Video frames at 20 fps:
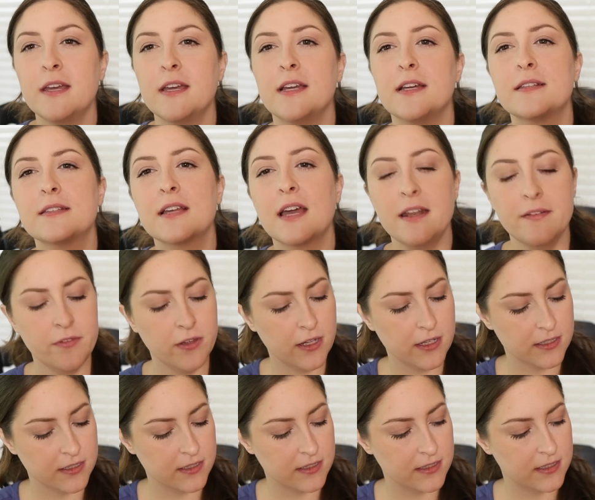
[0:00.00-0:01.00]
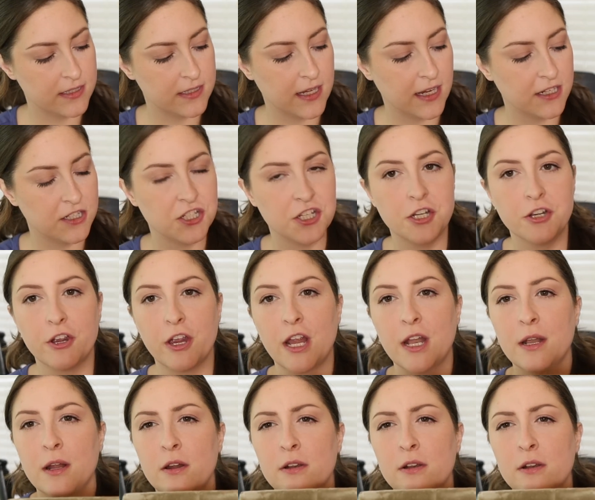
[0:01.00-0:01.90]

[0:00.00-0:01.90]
It's kind of like a sagey green.